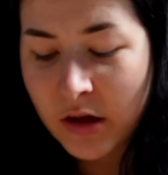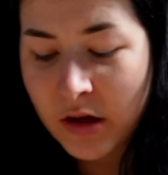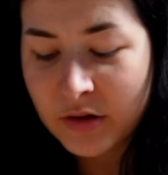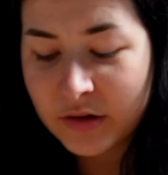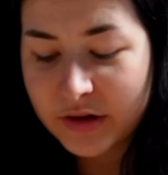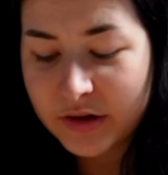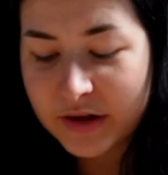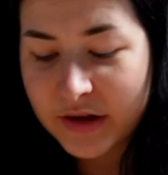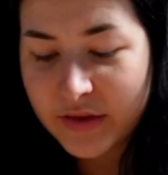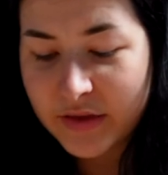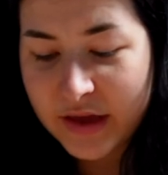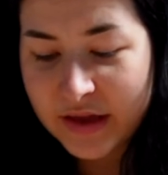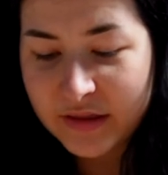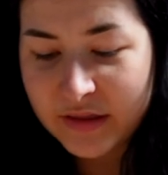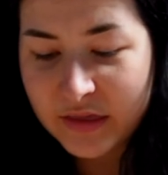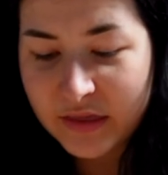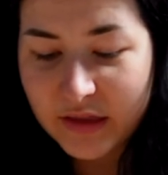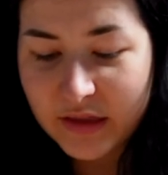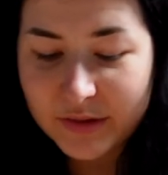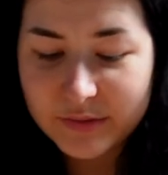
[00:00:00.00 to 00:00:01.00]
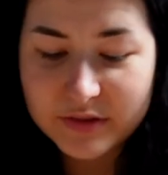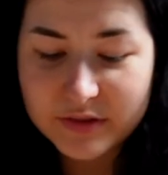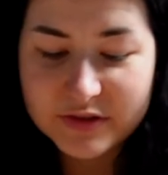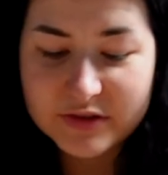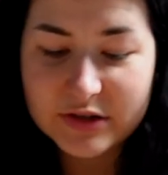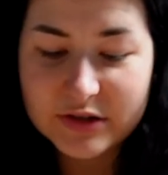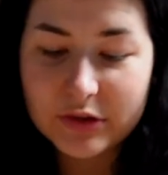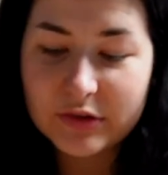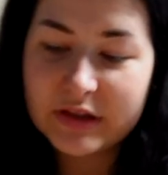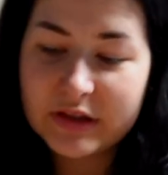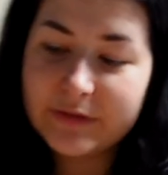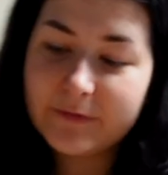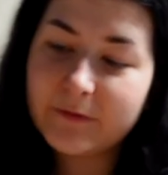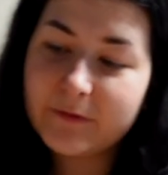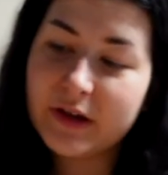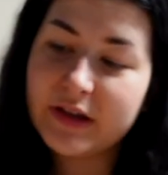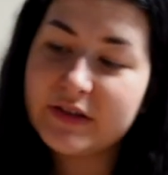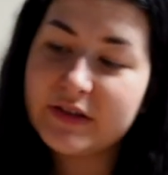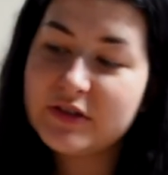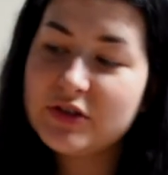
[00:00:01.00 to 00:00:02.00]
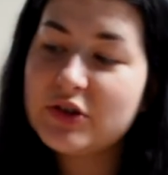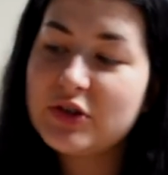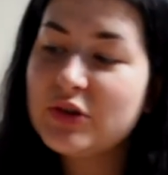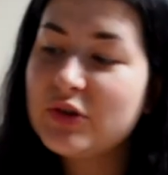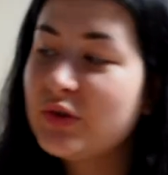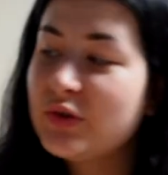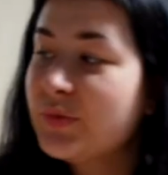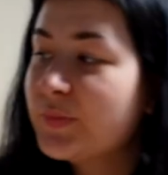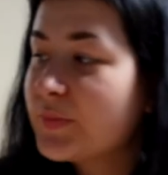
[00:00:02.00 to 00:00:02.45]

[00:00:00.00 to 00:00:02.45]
longer, then that was totally fine too.